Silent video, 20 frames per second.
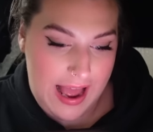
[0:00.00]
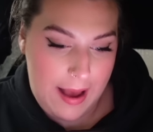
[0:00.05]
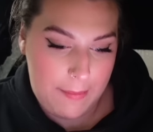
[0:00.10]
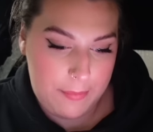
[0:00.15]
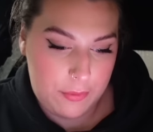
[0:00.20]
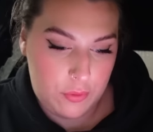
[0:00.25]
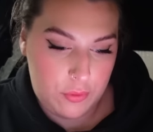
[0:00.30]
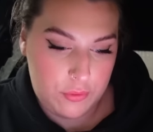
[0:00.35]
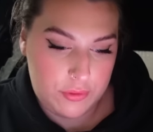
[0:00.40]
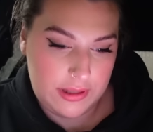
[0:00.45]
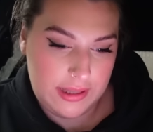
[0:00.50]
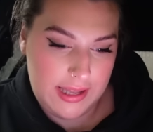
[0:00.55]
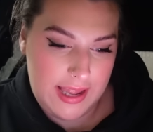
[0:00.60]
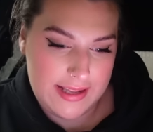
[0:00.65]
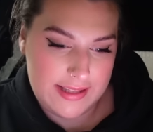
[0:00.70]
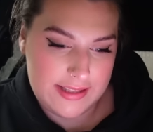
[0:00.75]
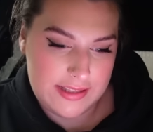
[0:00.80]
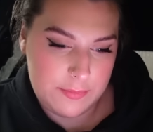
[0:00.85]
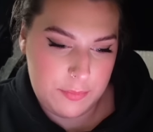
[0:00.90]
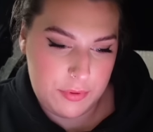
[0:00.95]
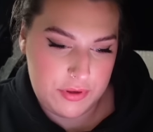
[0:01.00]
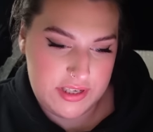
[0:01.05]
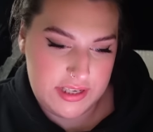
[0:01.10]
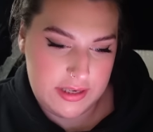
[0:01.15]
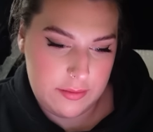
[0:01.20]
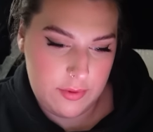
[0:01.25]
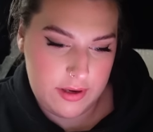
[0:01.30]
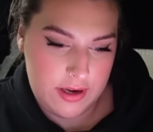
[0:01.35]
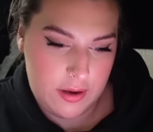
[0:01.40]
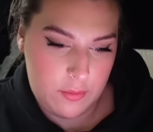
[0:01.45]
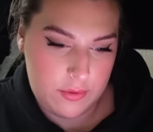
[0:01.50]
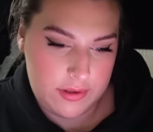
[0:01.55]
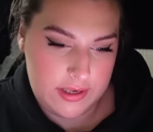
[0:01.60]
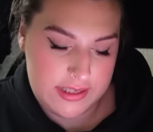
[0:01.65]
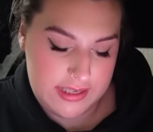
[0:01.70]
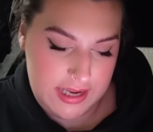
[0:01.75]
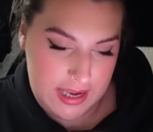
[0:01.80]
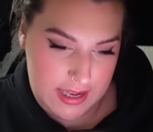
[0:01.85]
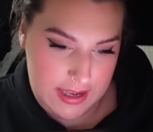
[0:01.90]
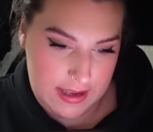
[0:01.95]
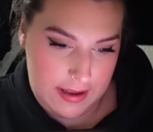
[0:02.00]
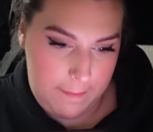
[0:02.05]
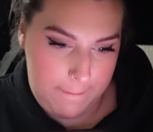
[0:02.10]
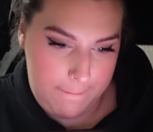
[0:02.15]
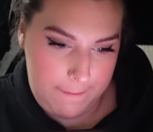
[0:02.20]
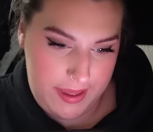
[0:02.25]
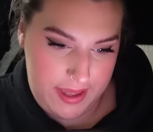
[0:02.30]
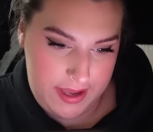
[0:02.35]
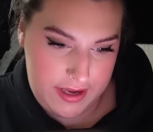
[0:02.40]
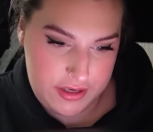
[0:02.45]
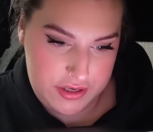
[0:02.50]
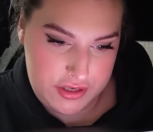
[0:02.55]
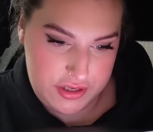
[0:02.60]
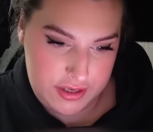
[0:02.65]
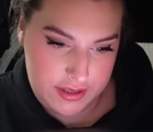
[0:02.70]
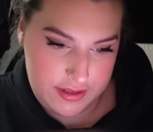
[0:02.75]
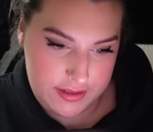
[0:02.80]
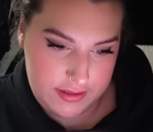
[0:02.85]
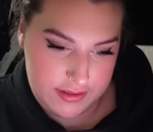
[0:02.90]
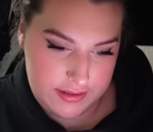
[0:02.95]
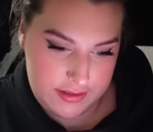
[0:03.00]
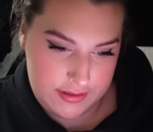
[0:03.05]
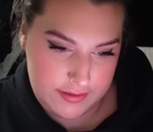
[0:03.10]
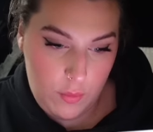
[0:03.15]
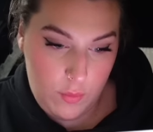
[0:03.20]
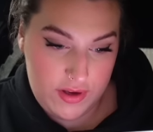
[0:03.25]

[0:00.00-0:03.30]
app called Lens Buddy when I want to take pictures,